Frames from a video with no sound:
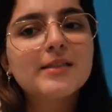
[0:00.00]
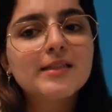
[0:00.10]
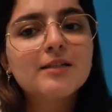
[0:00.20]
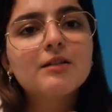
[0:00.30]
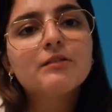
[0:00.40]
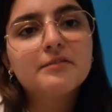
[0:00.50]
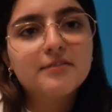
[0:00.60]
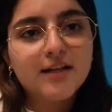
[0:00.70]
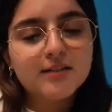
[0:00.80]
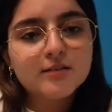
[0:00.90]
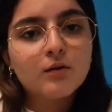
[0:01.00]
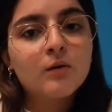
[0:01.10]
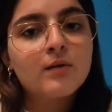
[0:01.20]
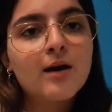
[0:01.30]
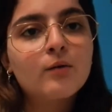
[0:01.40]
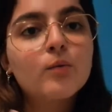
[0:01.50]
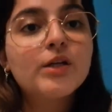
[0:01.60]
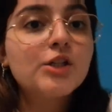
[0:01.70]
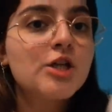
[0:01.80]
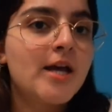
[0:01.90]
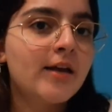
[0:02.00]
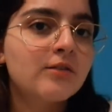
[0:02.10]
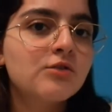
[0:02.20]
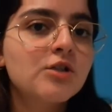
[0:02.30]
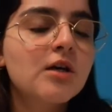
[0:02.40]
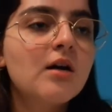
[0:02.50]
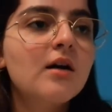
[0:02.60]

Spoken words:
basically reflect on how we change